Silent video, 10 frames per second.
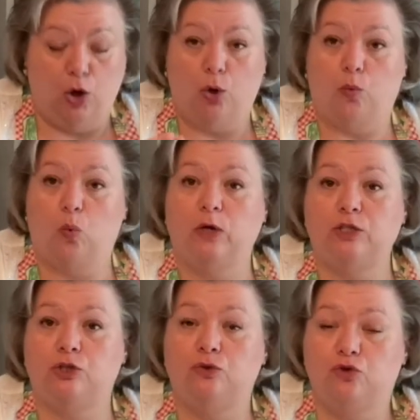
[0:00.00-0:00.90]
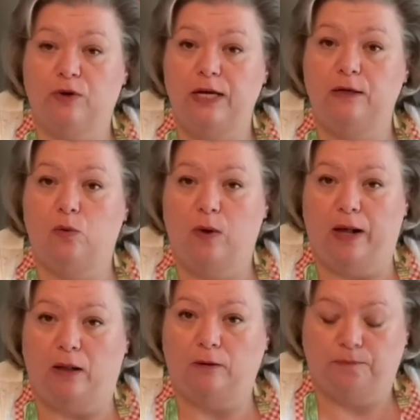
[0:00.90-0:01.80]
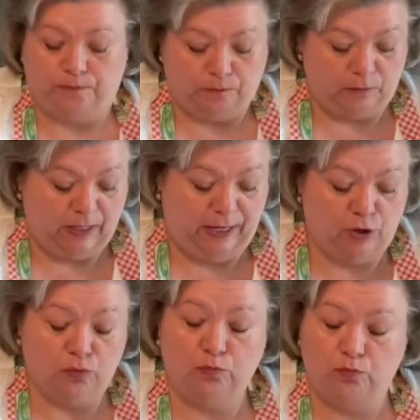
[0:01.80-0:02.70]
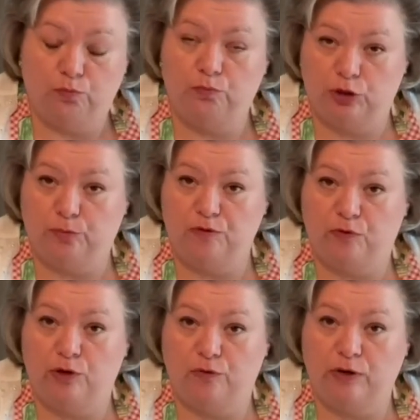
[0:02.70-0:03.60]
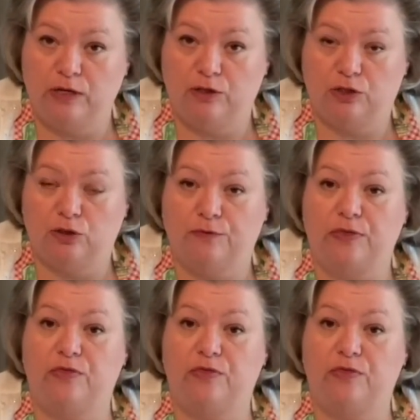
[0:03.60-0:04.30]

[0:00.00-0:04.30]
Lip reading: And once you drain it well, and you're just before you're ready to serve it,